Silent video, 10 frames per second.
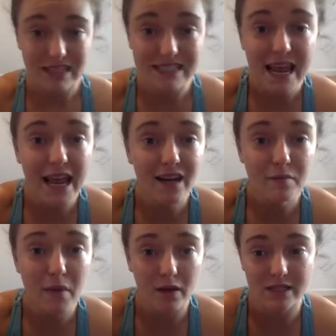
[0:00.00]
10
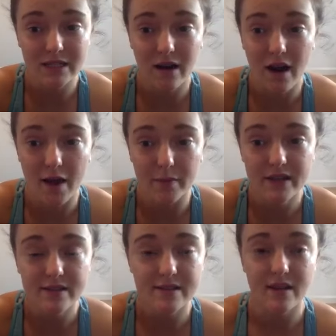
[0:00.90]
mountain
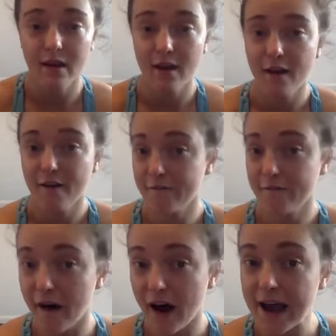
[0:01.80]
climbers,
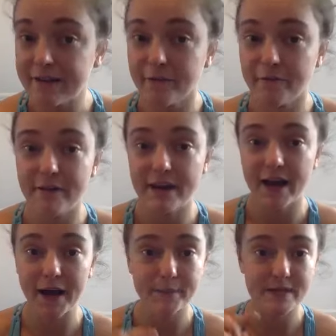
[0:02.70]
five
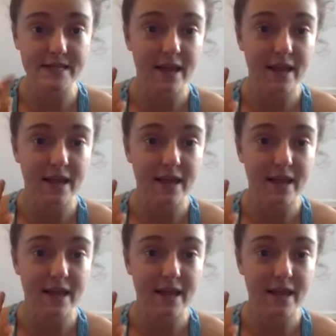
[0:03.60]
V-ups,